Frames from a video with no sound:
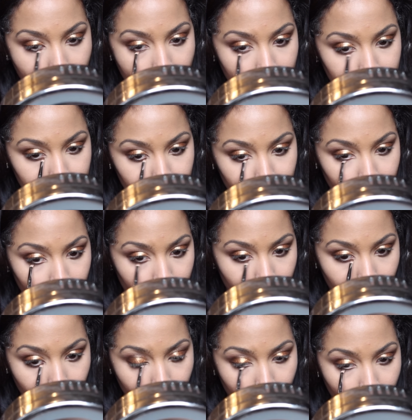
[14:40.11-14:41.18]
Actually,
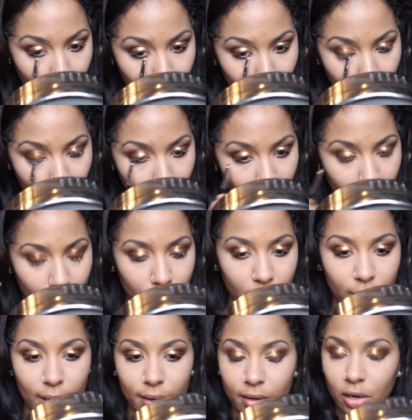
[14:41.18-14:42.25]

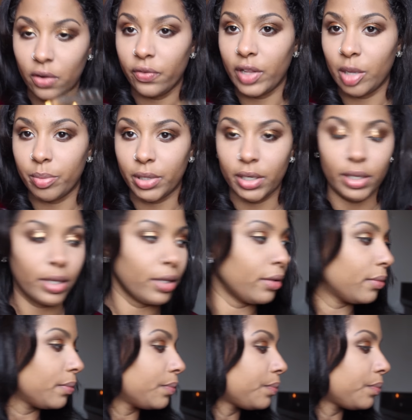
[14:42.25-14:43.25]
I don't like blending it.